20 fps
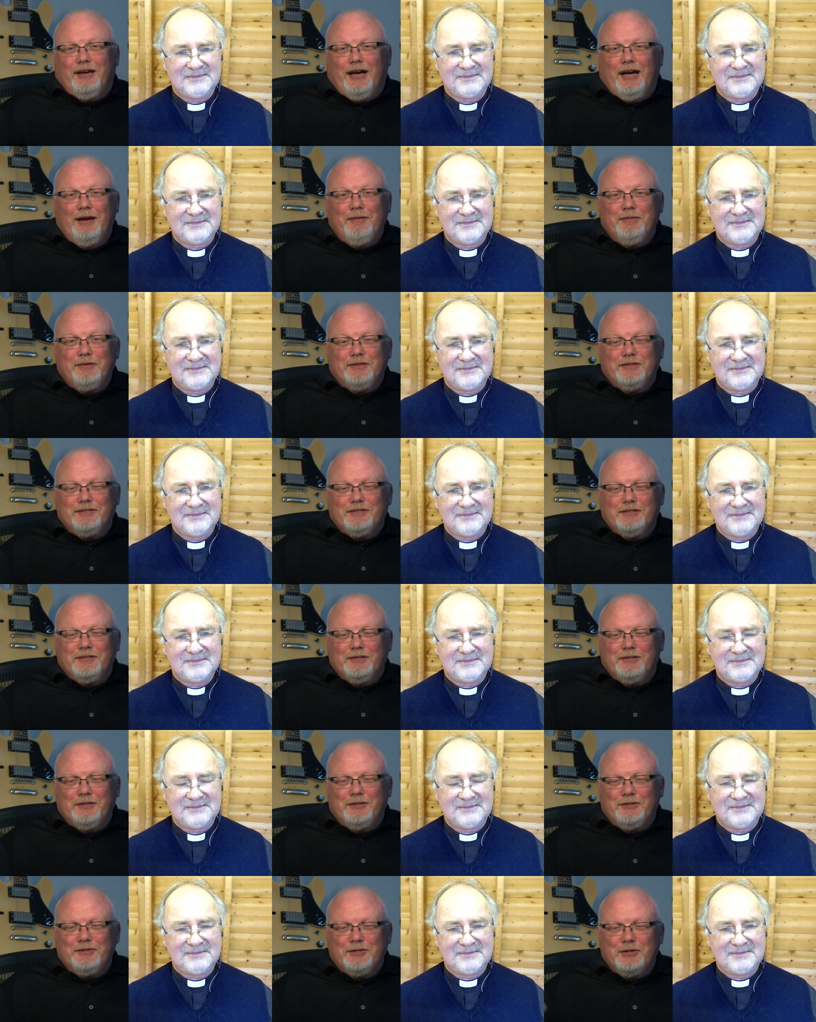Speaker 1: I was
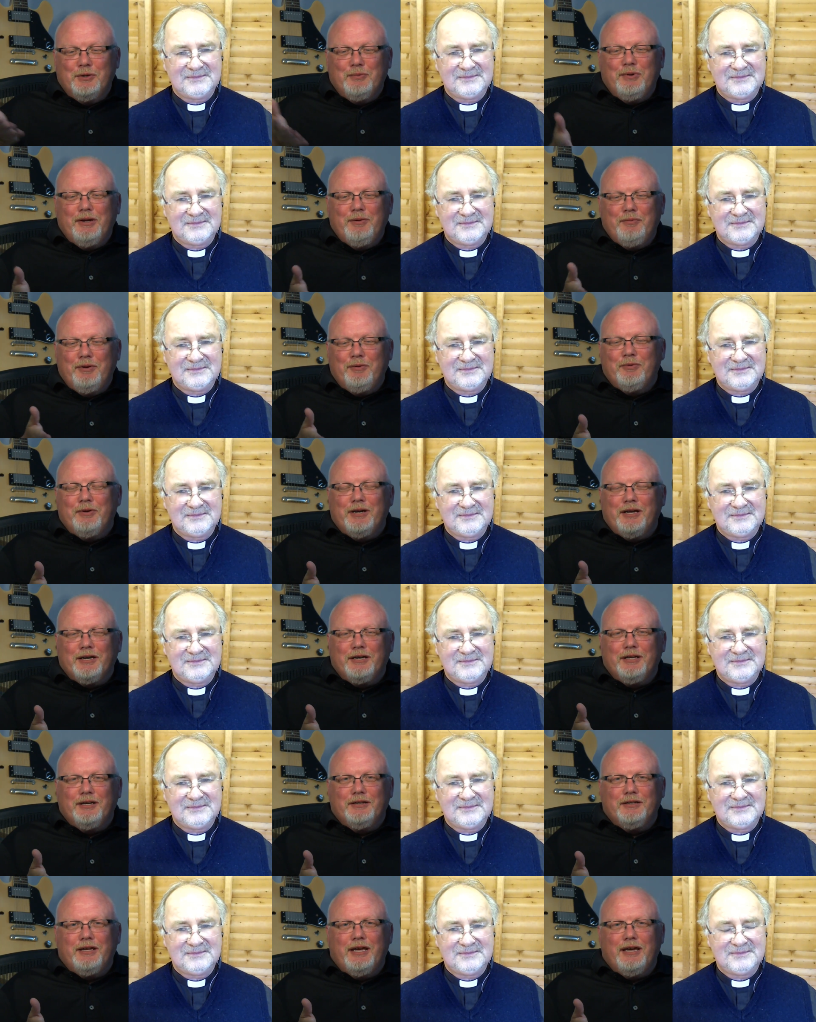there's no way we were not
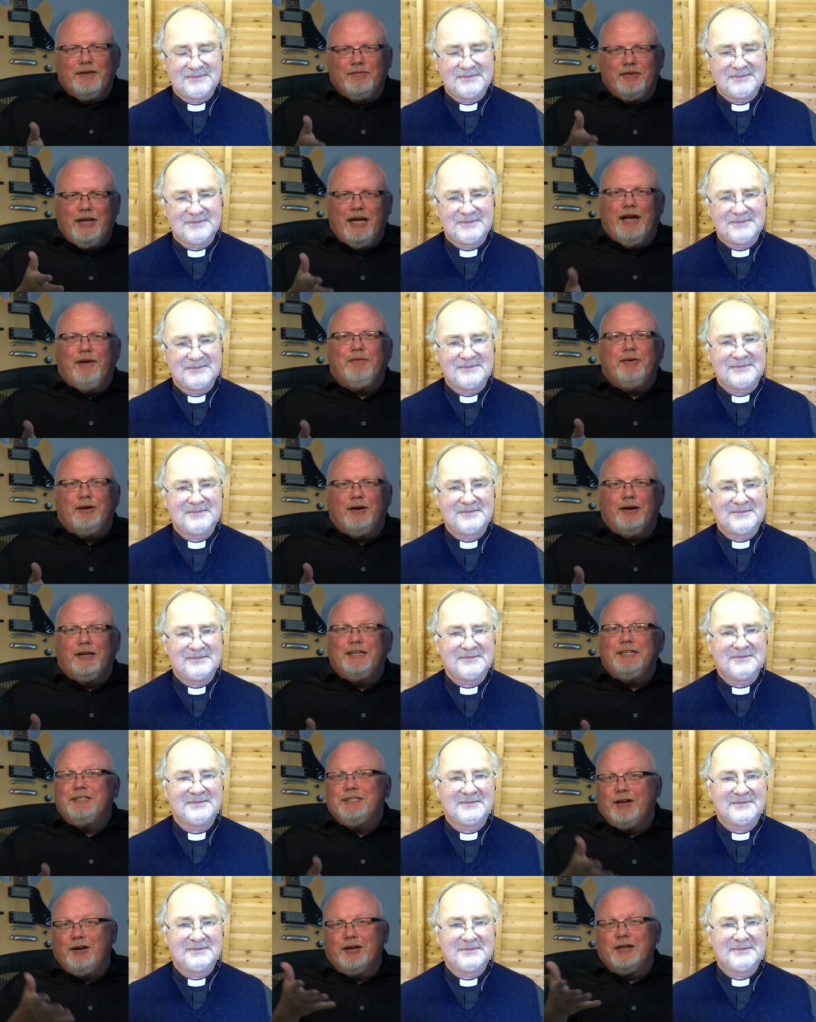going to have Gavin on
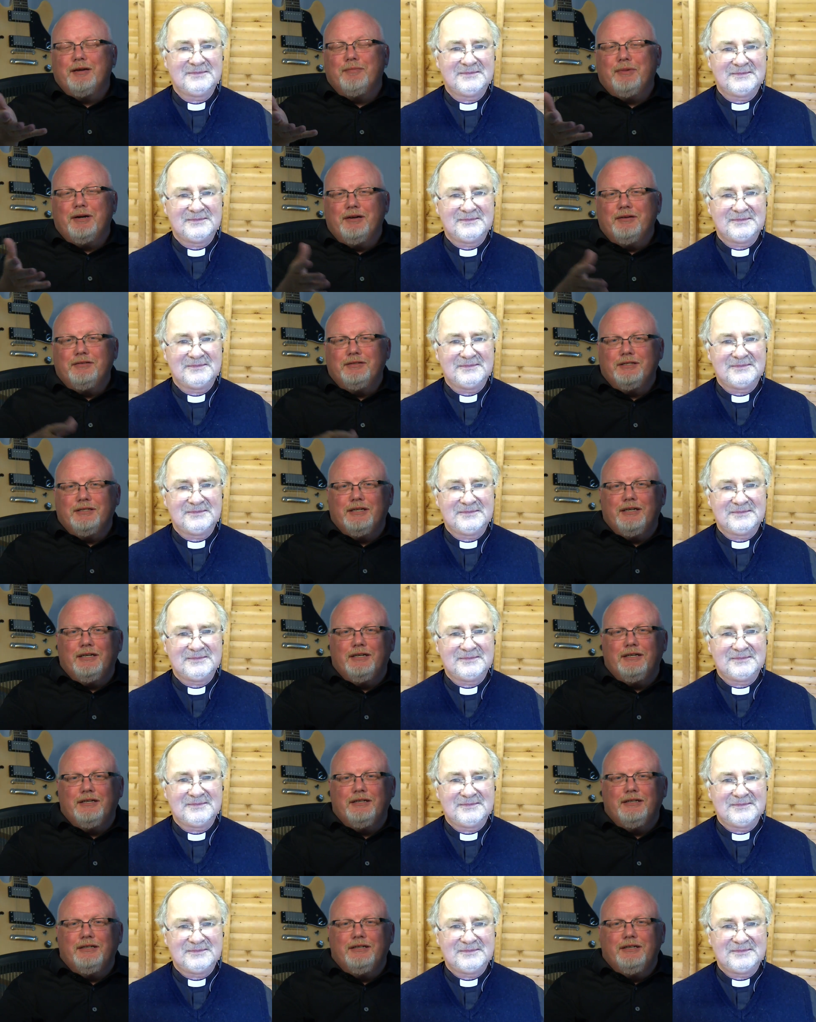and talk about
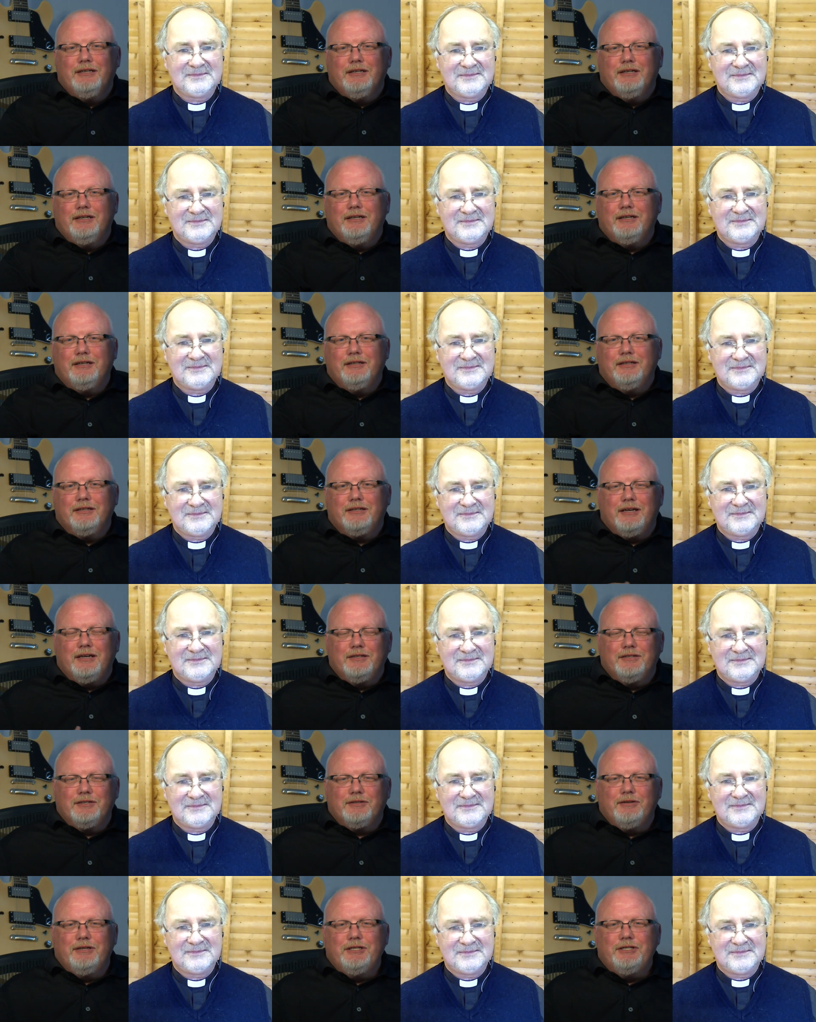uh, uh, the
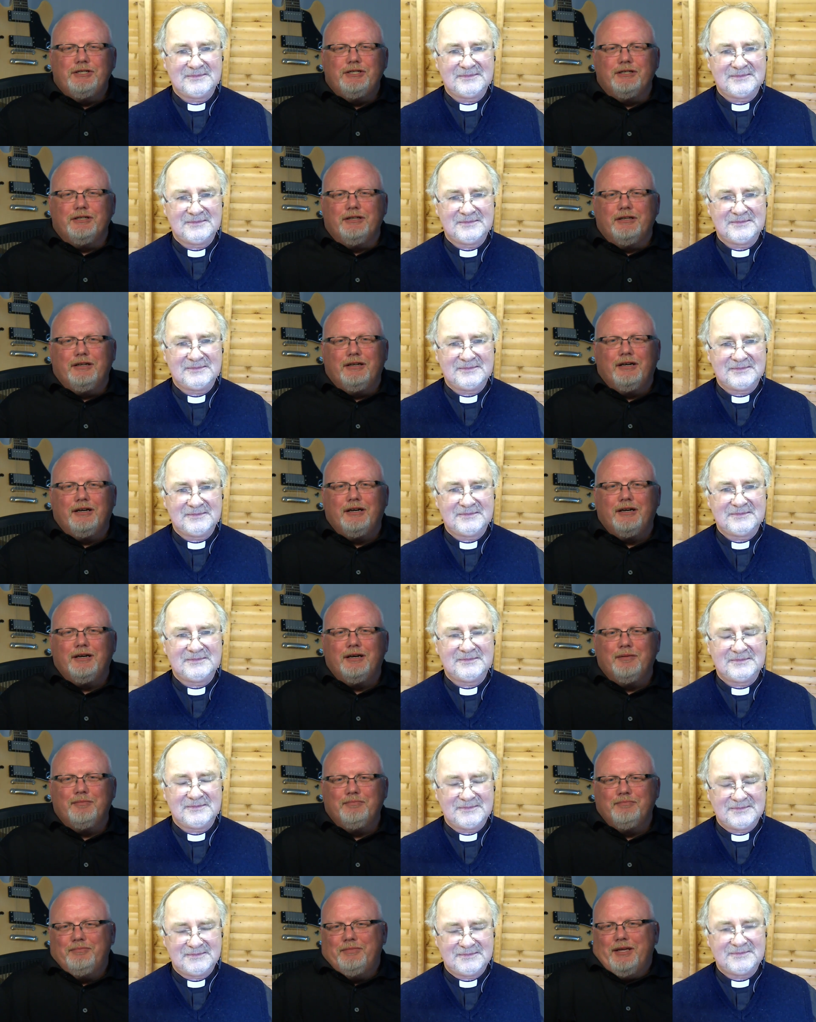consecration.
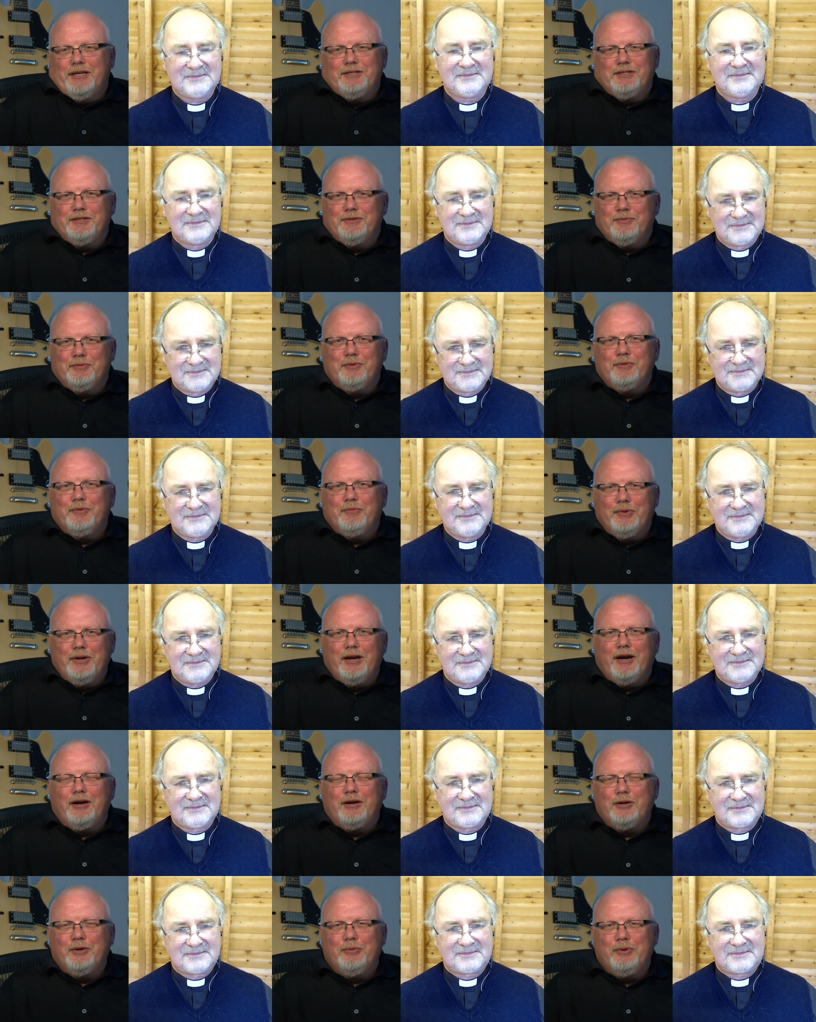Um, that's we
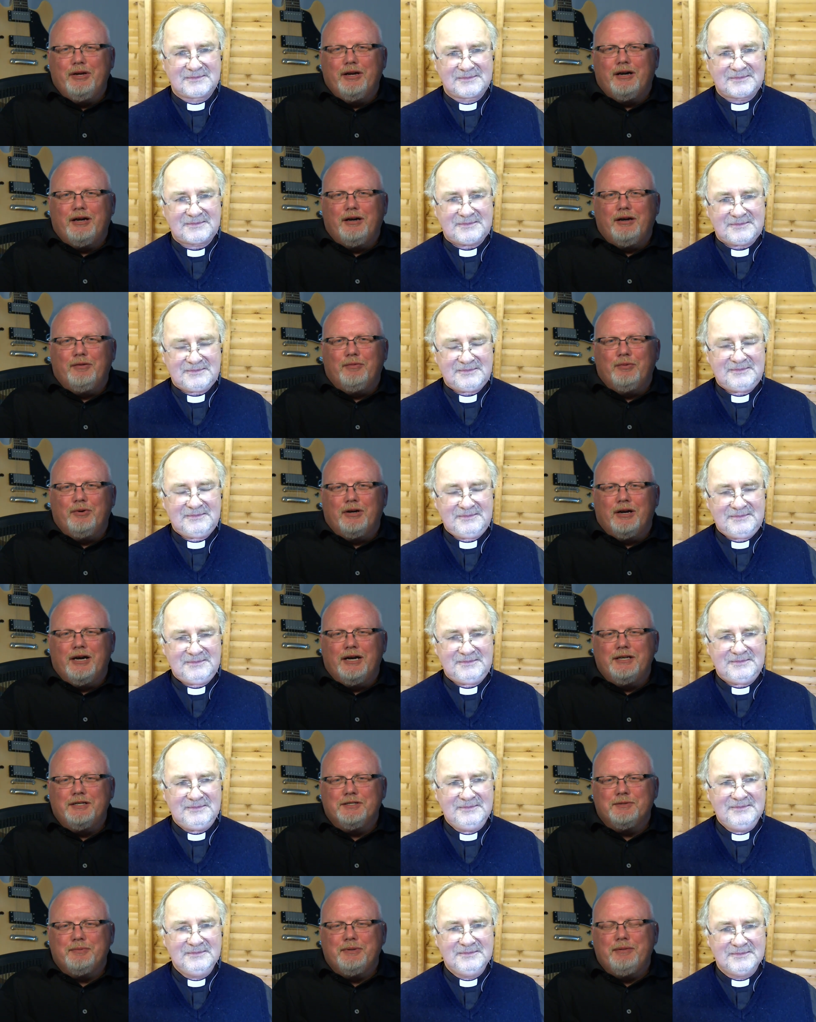are who we are. We're
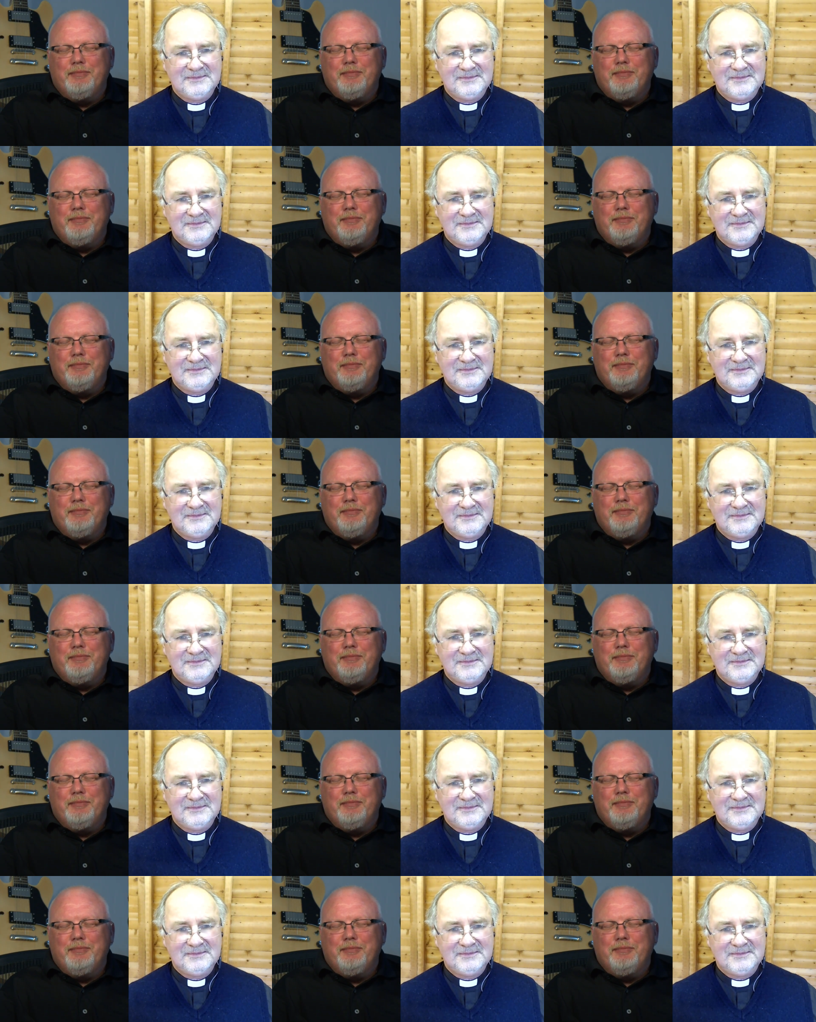honest